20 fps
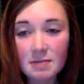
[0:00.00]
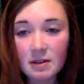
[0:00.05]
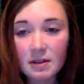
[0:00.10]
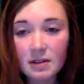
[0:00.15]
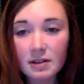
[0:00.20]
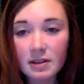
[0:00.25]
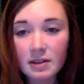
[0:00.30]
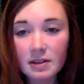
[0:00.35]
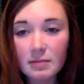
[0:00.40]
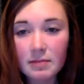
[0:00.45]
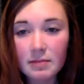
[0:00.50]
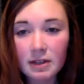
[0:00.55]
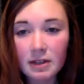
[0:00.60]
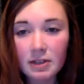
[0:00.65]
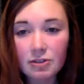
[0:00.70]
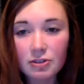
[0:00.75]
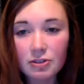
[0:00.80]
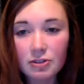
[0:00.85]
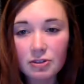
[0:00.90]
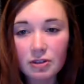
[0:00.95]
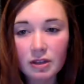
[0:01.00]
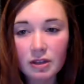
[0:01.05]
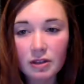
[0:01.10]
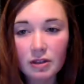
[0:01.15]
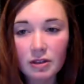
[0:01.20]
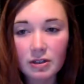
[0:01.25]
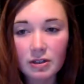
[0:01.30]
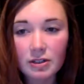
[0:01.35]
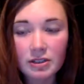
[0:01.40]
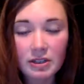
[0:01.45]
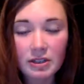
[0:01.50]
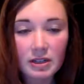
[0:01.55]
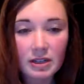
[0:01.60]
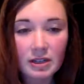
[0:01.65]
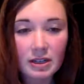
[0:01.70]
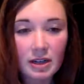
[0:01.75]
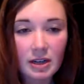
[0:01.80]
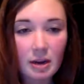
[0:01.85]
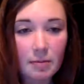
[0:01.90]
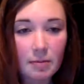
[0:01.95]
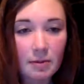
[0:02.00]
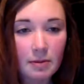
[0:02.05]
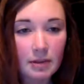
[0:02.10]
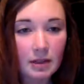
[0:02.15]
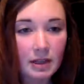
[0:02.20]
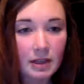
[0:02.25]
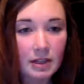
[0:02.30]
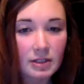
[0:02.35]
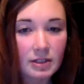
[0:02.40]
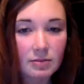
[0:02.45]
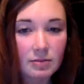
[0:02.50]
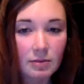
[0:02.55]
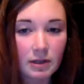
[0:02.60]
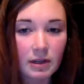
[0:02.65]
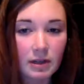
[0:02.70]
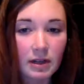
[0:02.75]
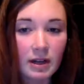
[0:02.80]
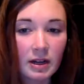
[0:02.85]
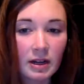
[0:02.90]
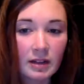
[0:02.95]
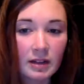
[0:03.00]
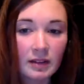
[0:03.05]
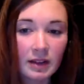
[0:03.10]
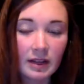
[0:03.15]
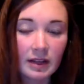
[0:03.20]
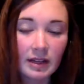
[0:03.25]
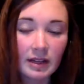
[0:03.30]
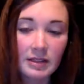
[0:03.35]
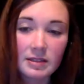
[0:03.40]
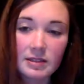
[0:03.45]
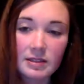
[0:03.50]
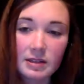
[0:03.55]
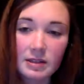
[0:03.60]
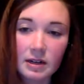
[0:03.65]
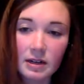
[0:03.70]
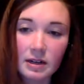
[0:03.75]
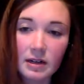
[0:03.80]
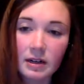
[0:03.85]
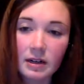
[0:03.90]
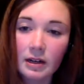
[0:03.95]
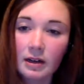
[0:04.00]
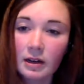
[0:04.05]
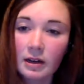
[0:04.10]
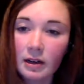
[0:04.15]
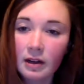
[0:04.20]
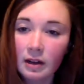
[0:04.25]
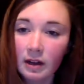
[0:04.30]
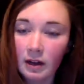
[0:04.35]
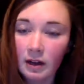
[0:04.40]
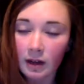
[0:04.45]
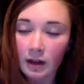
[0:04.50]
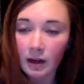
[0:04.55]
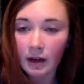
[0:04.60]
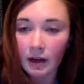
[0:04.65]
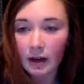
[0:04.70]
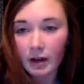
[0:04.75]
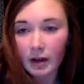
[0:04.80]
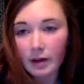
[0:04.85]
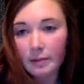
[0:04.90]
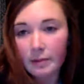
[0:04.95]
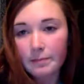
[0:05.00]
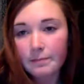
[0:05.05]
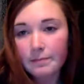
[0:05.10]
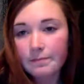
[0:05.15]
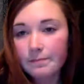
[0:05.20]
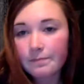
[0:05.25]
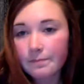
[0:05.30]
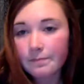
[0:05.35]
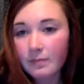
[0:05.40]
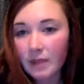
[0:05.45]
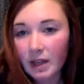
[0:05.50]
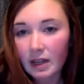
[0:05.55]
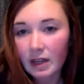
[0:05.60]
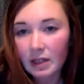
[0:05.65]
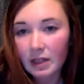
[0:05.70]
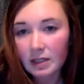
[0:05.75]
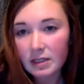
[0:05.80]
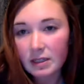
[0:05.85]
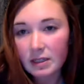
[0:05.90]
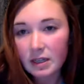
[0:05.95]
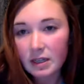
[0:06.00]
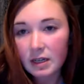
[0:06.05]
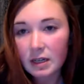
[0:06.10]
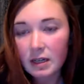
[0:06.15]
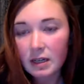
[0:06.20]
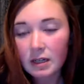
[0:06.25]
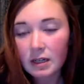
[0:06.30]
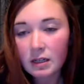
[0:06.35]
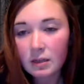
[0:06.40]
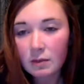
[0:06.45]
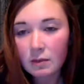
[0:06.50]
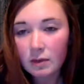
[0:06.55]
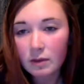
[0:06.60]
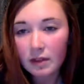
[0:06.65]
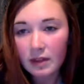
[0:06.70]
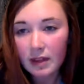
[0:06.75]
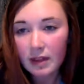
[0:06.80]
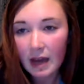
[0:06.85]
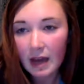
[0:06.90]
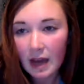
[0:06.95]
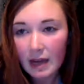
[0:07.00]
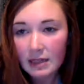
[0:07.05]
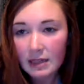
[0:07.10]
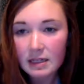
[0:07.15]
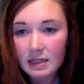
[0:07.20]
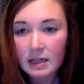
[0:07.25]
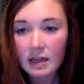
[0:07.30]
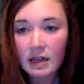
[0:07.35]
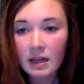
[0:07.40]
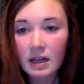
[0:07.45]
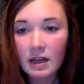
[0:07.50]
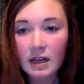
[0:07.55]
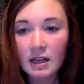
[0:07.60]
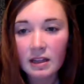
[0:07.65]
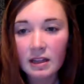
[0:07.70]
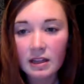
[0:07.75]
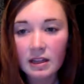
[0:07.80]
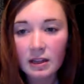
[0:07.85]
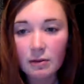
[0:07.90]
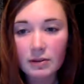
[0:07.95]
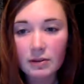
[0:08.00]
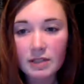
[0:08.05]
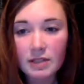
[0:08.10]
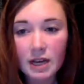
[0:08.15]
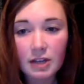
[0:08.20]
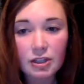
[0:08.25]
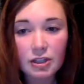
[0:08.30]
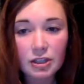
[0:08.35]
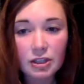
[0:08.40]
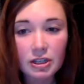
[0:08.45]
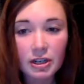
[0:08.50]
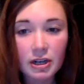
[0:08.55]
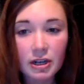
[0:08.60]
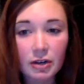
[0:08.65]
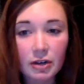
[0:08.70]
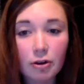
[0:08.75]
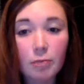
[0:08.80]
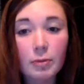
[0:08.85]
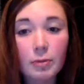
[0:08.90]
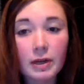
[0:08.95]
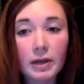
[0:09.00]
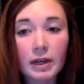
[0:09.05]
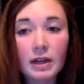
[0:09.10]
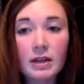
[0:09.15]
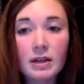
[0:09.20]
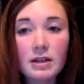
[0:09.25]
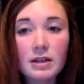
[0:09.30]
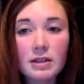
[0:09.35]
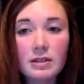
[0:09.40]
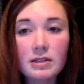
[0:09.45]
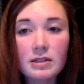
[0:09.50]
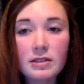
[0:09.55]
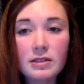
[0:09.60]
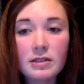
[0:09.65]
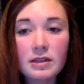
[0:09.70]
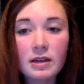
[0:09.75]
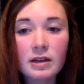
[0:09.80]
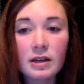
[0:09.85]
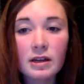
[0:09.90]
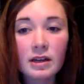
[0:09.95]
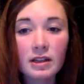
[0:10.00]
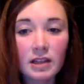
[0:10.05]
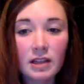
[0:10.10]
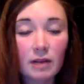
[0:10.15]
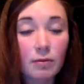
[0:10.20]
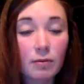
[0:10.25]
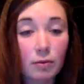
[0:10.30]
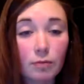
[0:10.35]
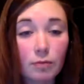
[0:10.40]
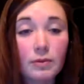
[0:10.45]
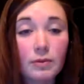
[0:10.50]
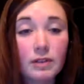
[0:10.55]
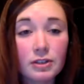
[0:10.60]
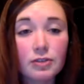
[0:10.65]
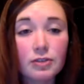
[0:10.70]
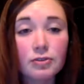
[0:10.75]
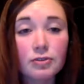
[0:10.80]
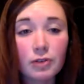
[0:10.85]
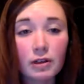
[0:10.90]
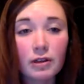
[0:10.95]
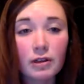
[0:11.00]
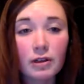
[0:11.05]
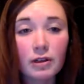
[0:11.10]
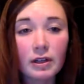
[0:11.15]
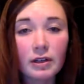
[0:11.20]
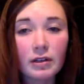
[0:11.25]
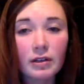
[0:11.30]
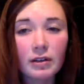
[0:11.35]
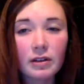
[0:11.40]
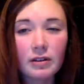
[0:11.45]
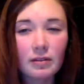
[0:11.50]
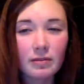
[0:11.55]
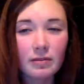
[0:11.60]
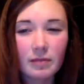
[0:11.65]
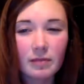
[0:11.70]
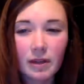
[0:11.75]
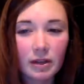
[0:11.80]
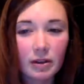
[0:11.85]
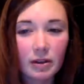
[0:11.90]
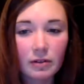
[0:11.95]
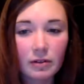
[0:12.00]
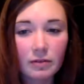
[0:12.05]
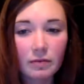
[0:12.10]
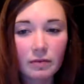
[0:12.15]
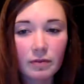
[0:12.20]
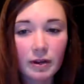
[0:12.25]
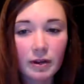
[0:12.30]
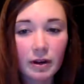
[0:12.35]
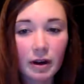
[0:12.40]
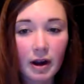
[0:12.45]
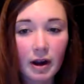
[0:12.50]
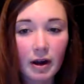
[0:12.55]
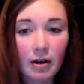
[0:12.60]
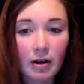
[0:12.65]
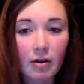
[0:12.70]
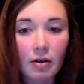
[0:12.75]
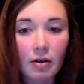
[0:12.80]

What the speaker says: them, making sure that they're understanding, helping the kids when they get stuck. And with that, there was actually a group of kids that were really struggling, and they couldn't figure out